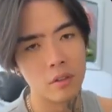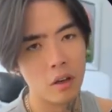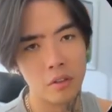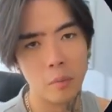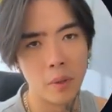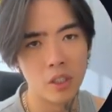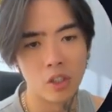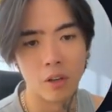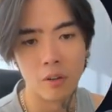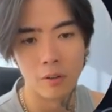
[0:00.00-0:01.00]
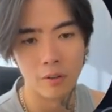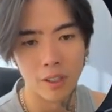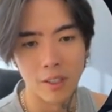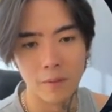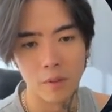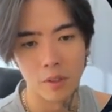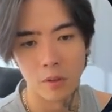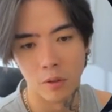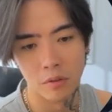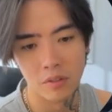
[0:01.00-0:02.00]
on the picture, okay,
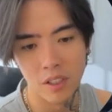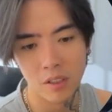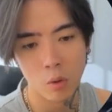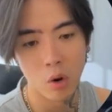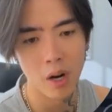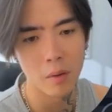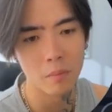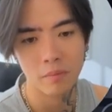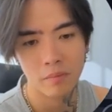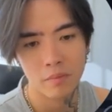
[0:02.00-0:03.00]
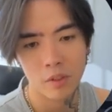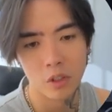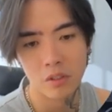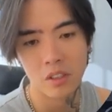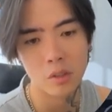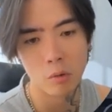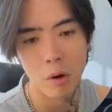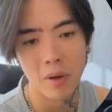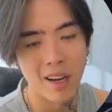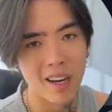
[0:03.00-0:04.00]
so just
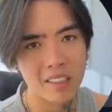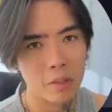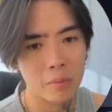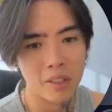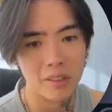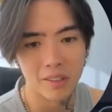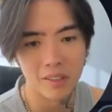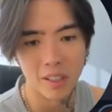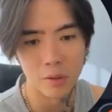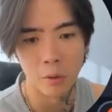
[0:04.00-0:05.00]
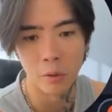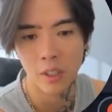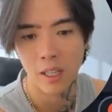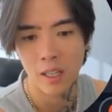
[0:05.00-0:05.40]
describe and add some details. That's all.